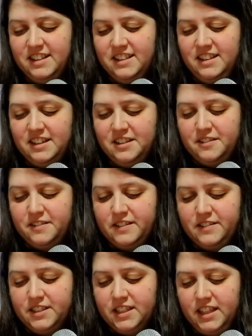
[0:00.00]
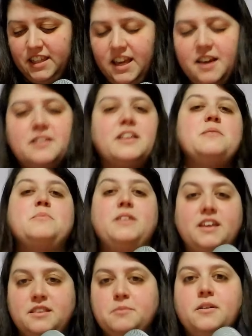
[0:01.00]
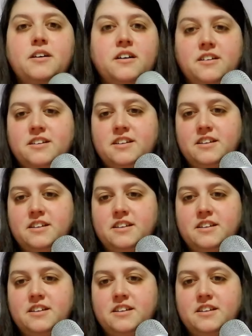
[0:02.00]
The other one was like, yeah, let me get the ball.